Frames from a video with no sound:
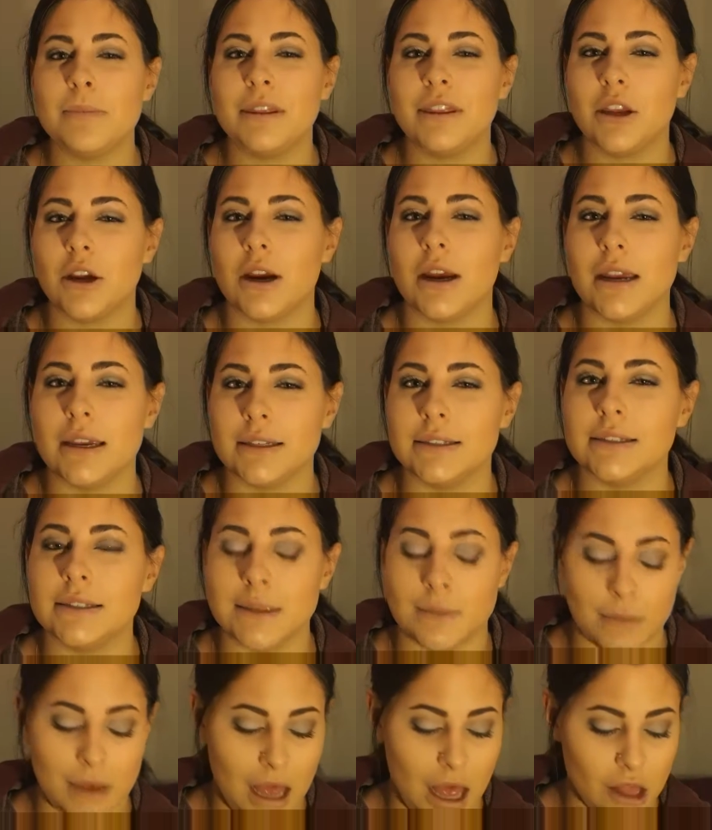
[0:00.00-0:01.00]
there is
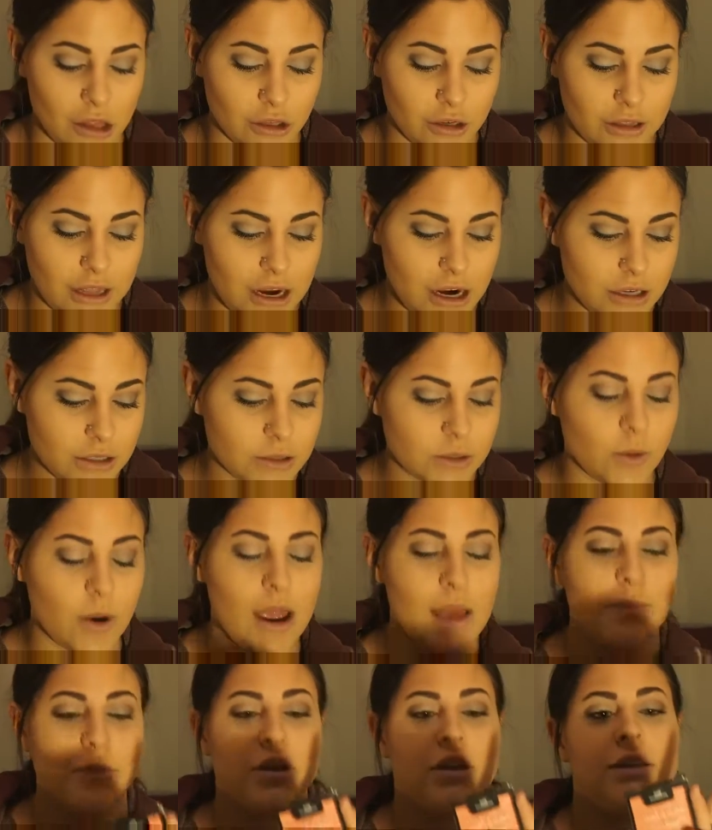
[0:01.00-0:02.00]
some color there. So
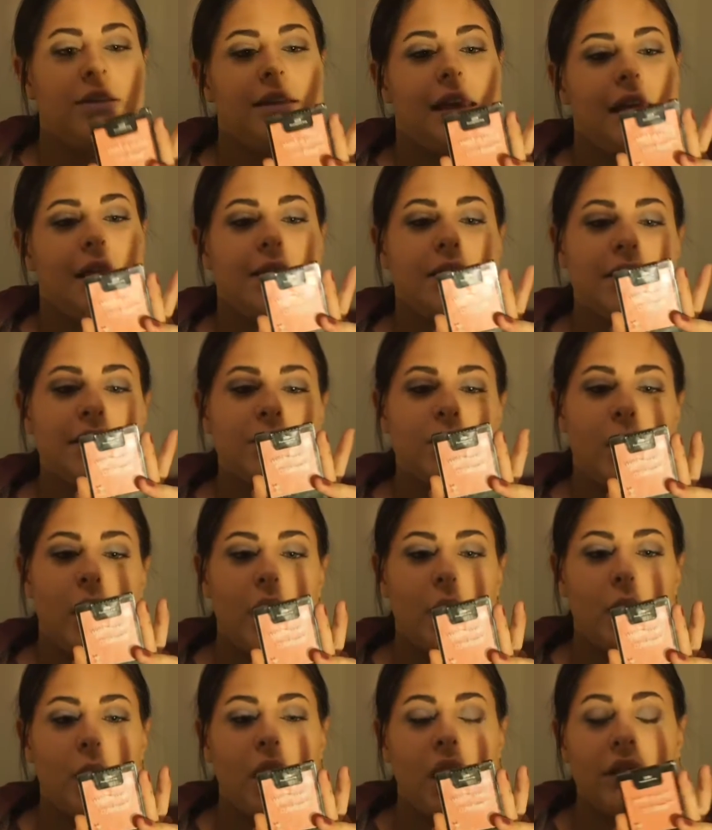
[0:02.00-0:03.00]
I'm going to take this Wet
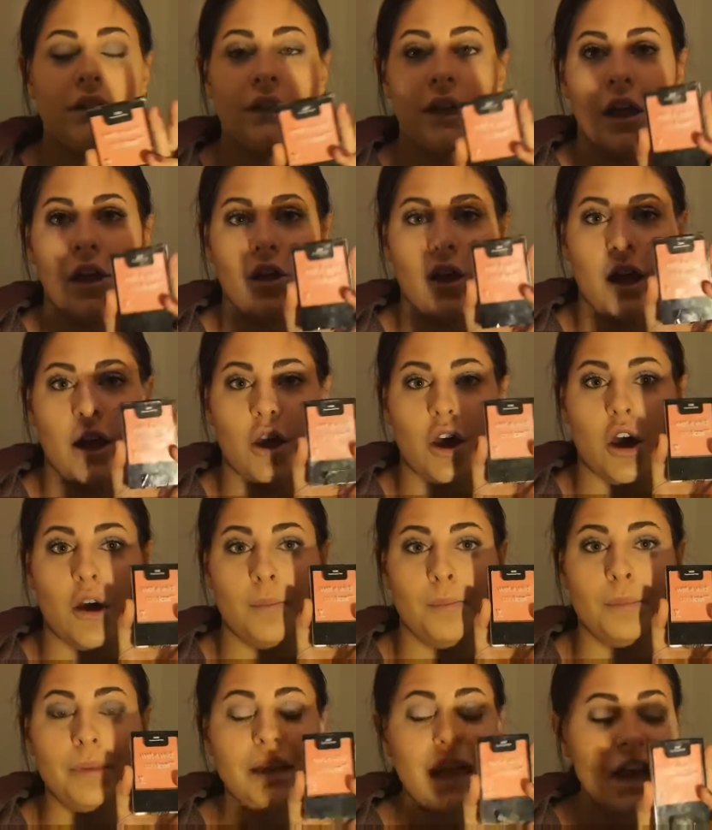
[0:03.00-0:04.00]
n Wild Color Icon
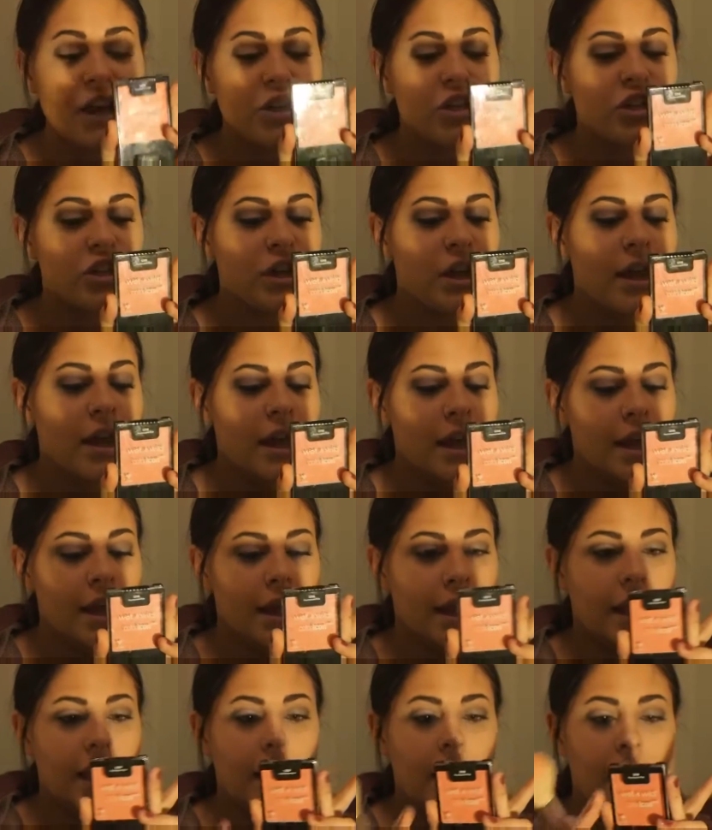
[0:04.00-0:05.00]
blush,
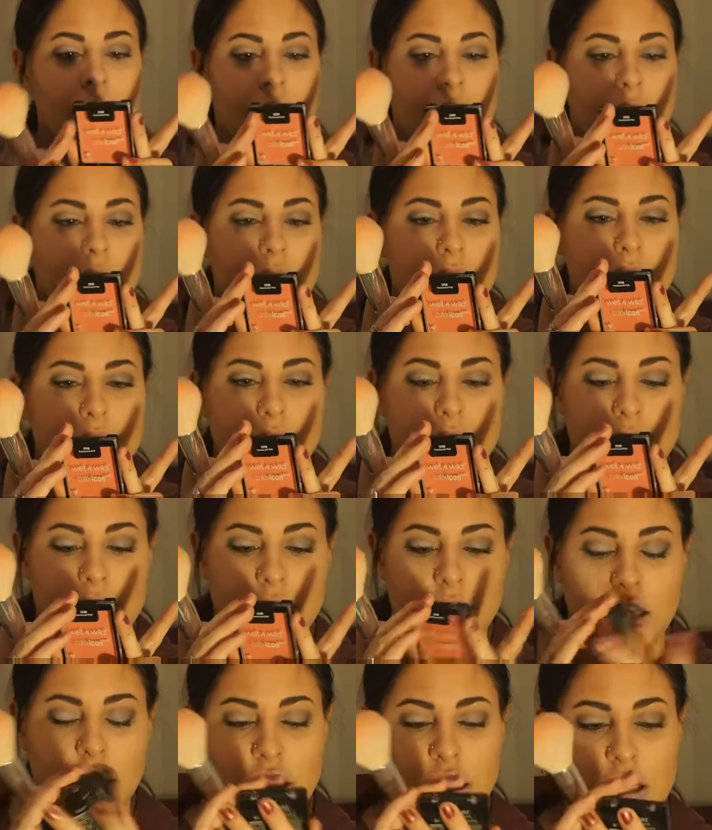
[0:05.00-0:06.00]
and this is
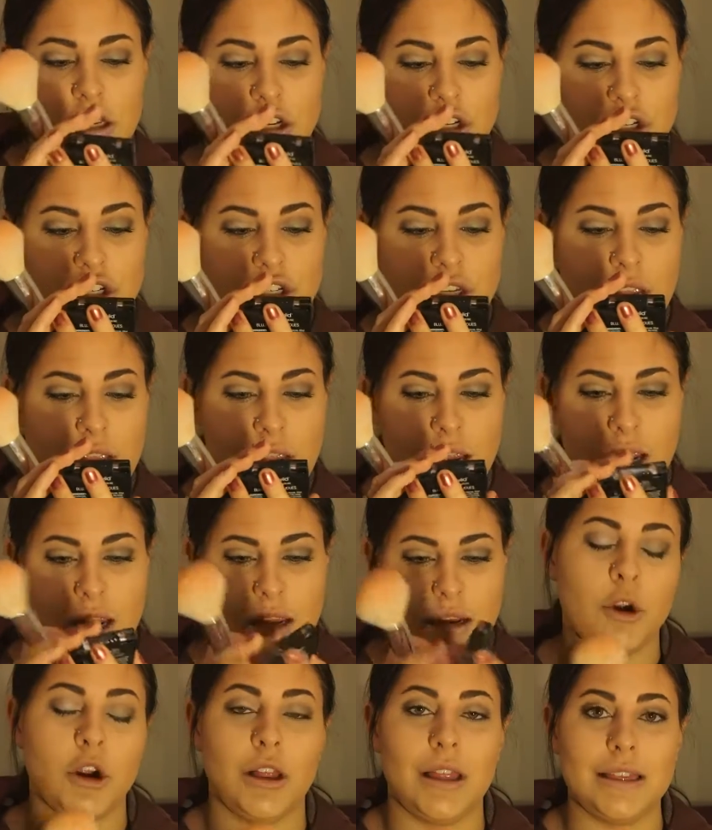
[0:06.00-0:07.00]
in the
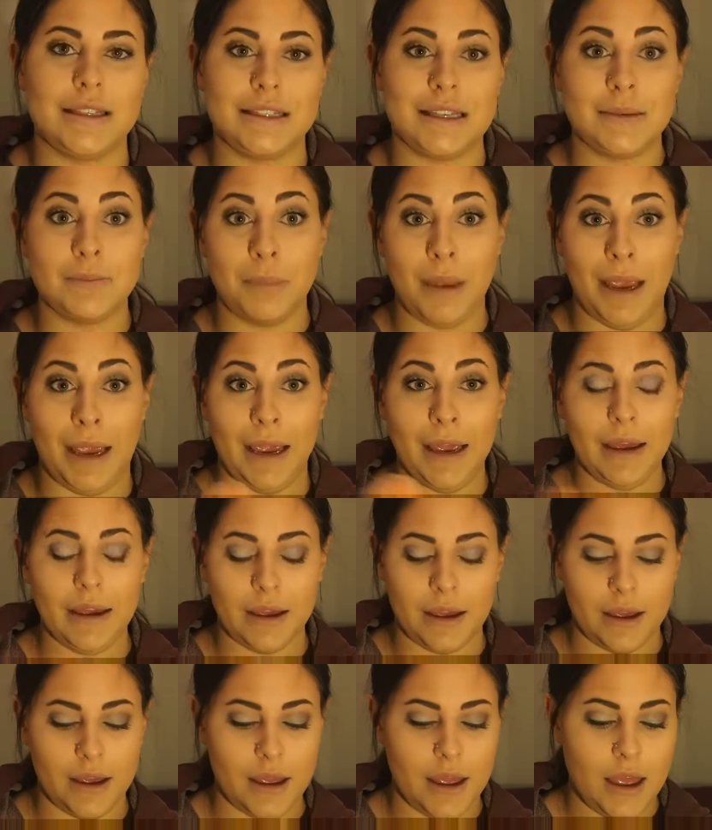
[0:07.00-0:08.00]
shade Pearlescent Pink.
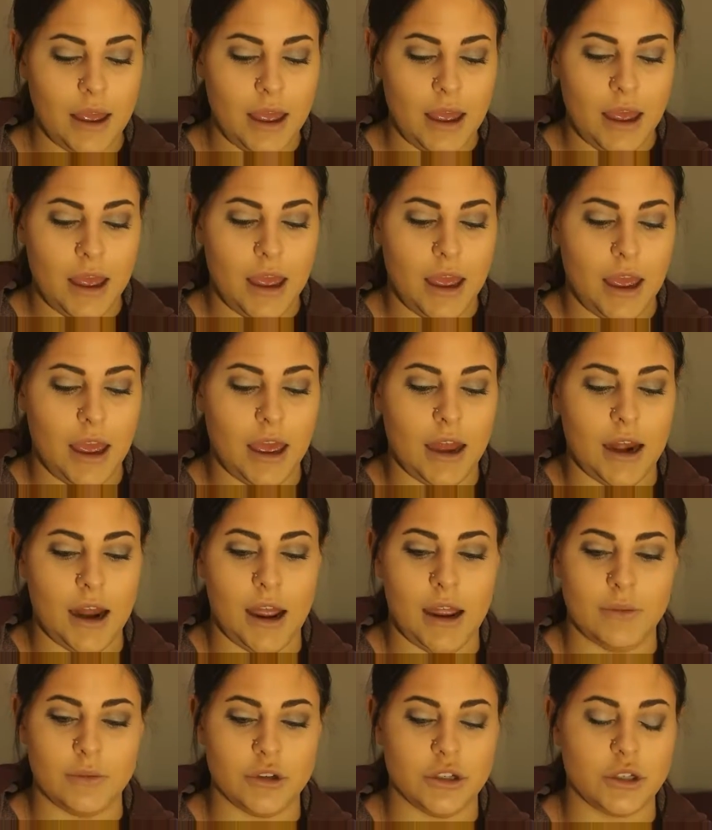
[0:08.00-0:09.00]
And
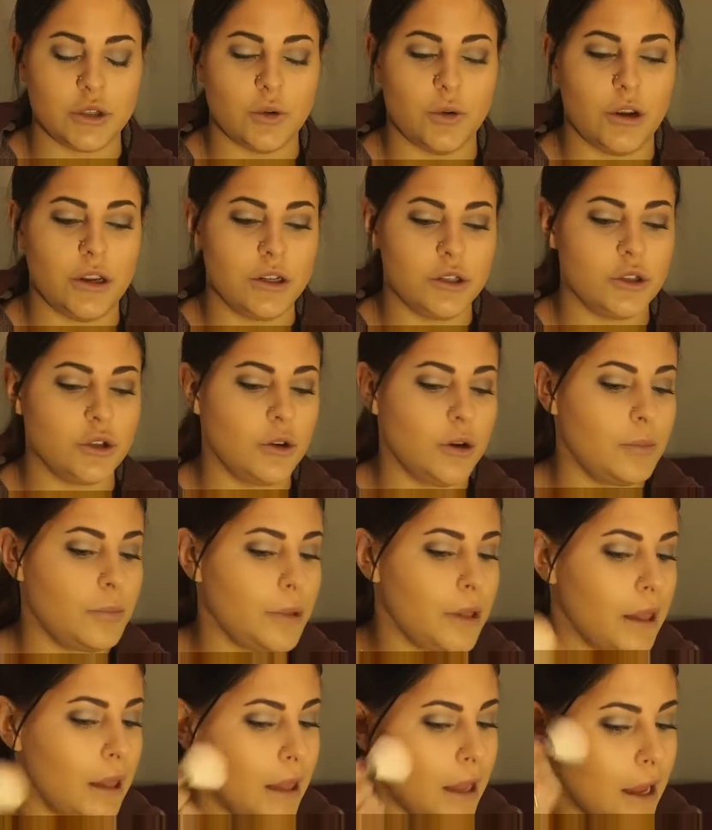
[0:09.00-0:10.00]
I'm just going to
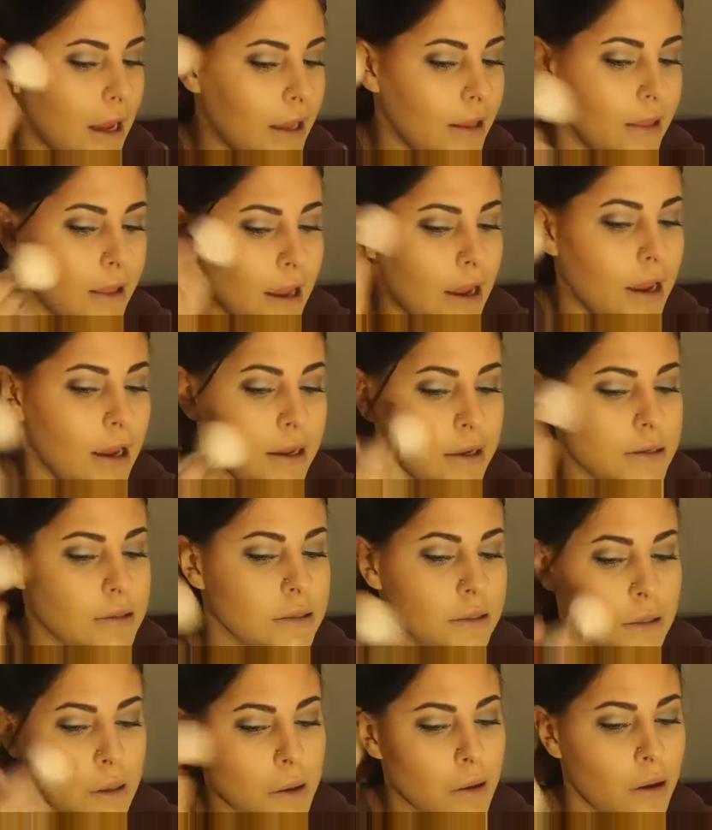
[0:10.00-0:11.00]
apply that
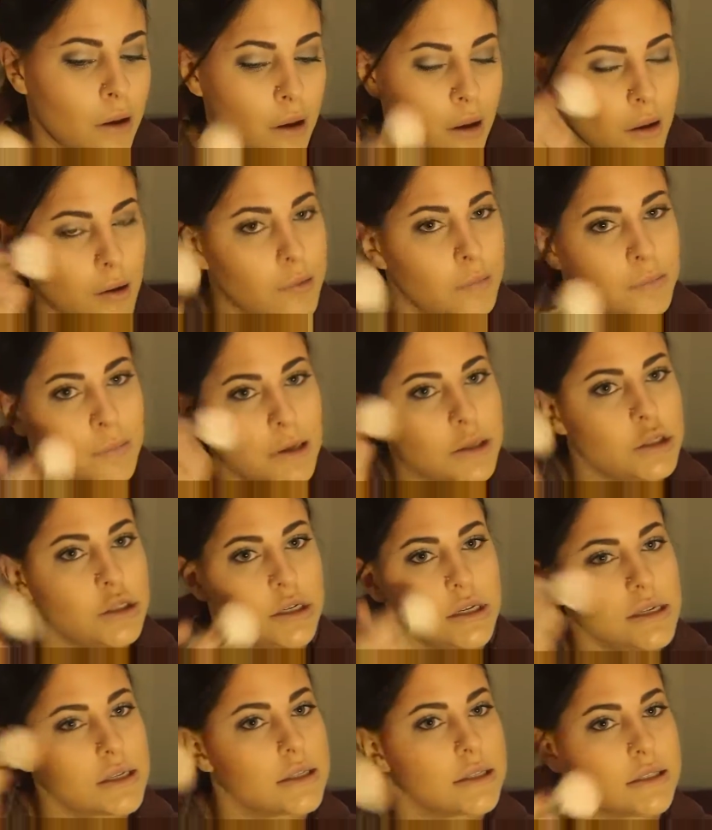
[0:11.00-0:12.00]
on my
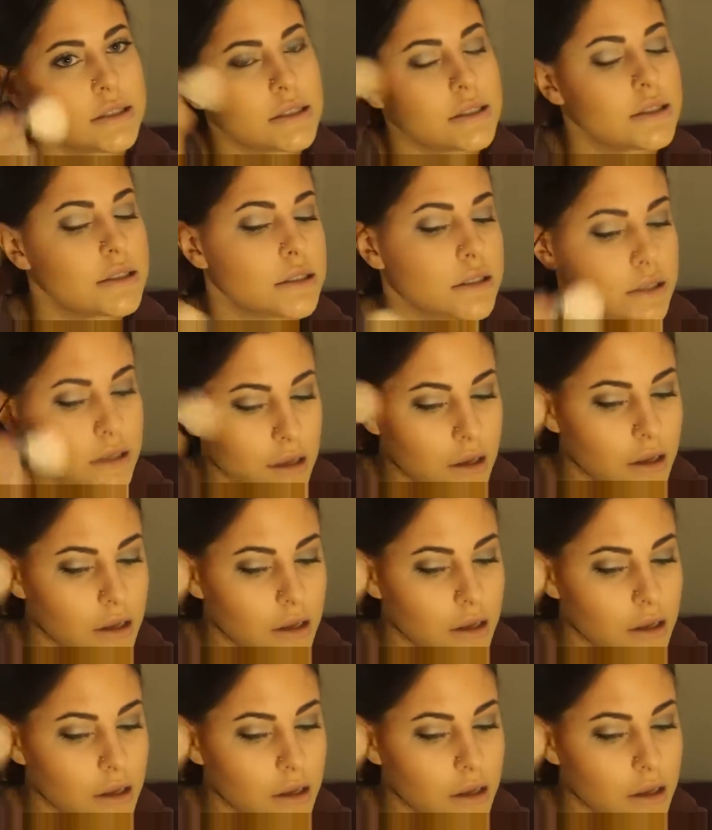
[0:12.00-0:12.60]
cheeks.